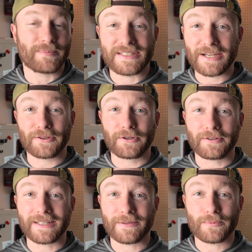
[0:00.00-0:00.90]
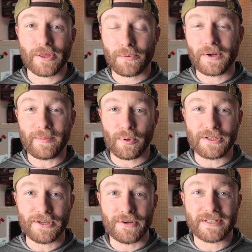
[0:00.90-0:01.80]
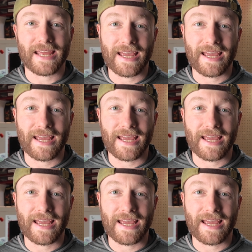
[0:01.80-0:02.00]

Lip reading: particularly with 3D printers.